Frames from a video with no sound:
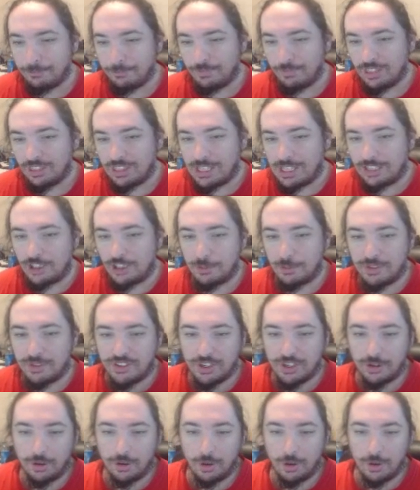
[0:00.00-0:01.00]
next up is
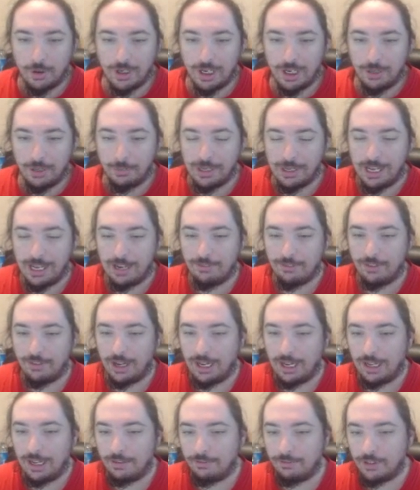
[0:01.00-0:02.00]
Zeraora. We have
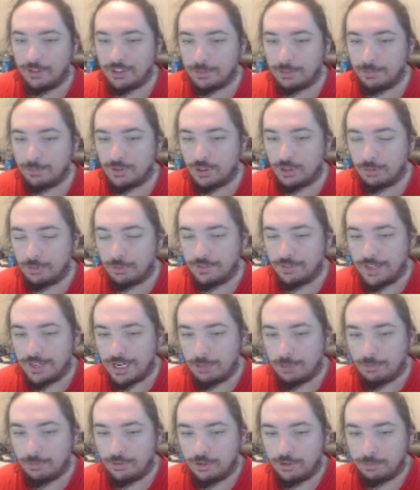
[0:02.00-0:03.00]
uh, Volt Absorb with Air
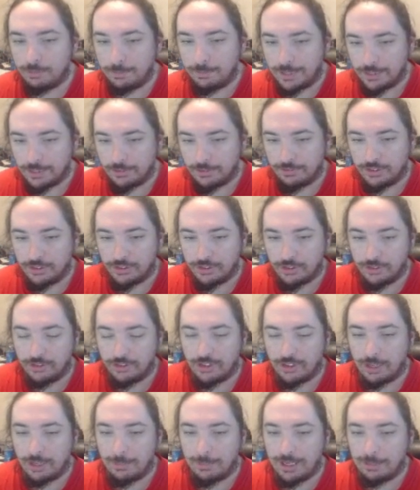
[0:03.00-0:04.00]
Balloon, Plasma Fist, Close
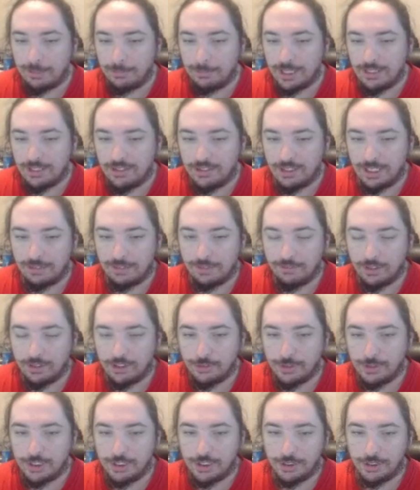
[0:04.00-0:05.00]
Combat, Blaze Kick, and Volt
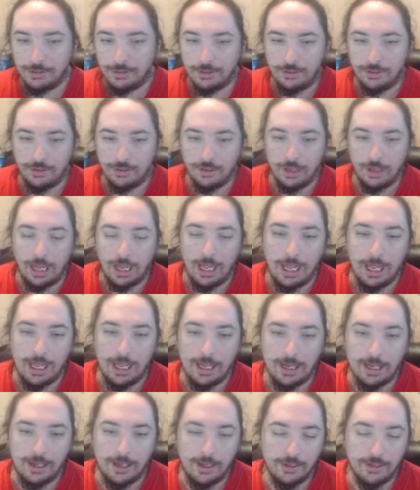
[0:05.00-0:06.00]
Switch to
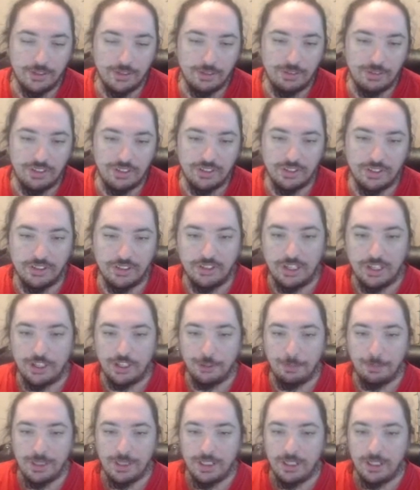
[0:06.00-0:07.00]
uh, 76
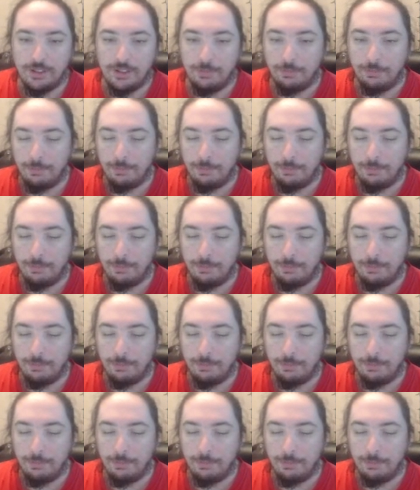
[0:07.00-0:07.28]
HP,